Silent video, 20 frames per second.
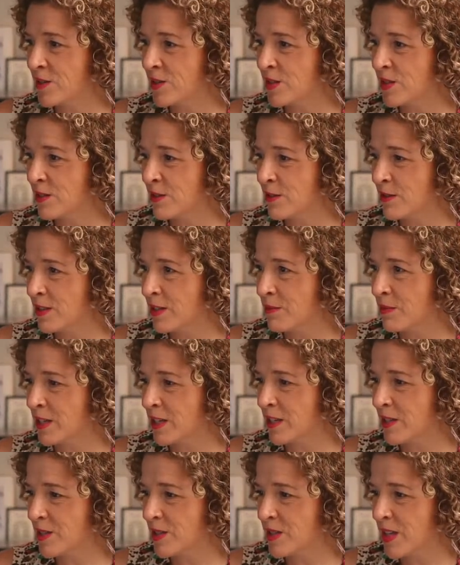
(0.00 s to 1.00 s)
So give
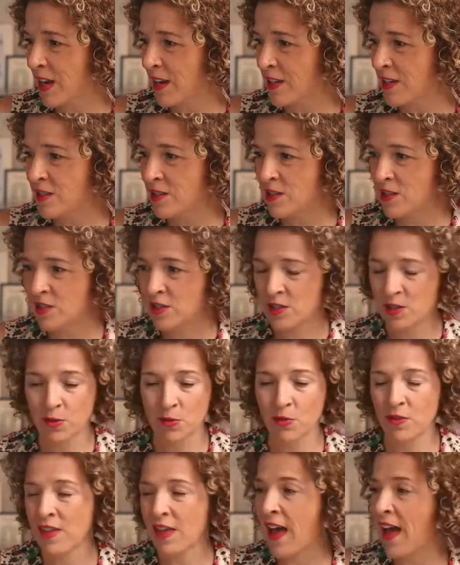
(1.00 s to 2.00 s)
me a second to
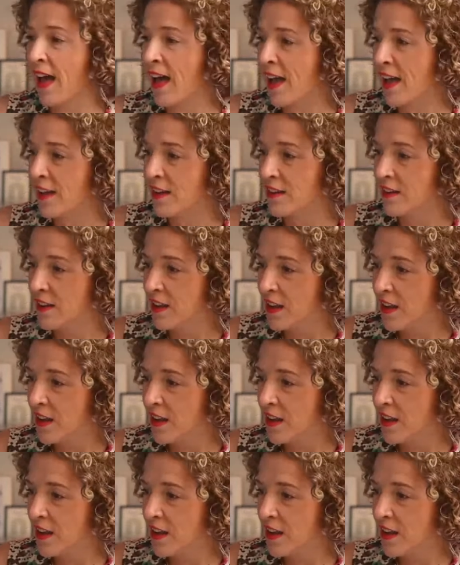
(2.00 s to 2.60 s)
do that.